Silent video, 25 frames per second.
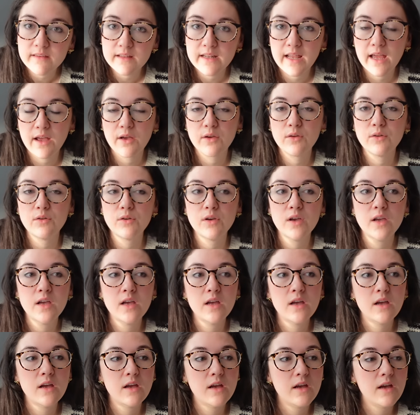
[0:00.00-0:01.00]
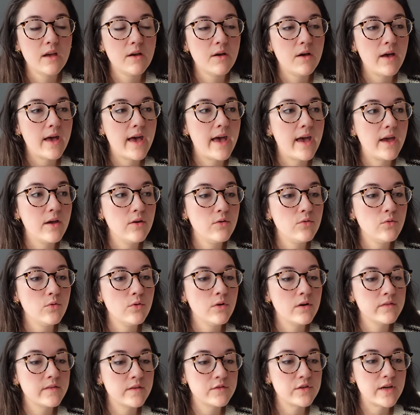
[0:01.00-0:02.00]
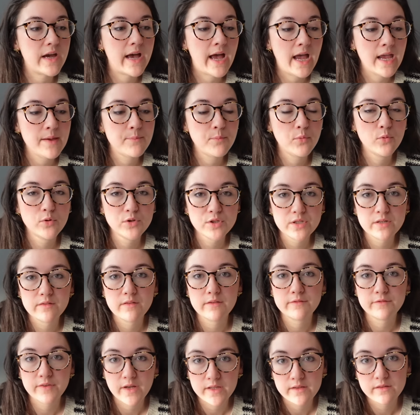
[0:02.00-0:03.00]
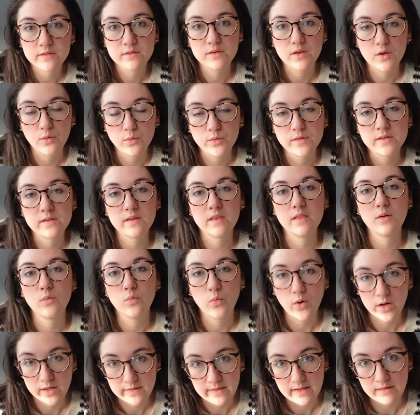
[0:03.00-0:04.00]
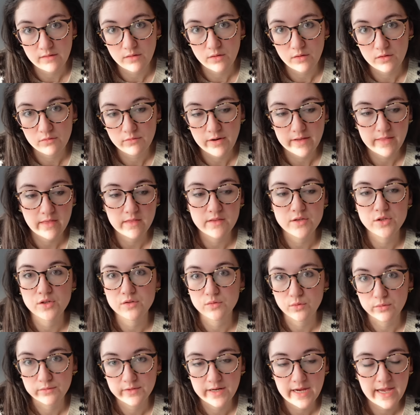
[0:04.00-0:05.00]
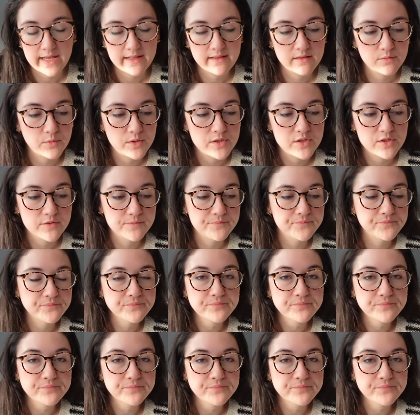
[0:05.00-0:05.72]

and how such a high portion of the funds goes to the work they do rather than just overheads, which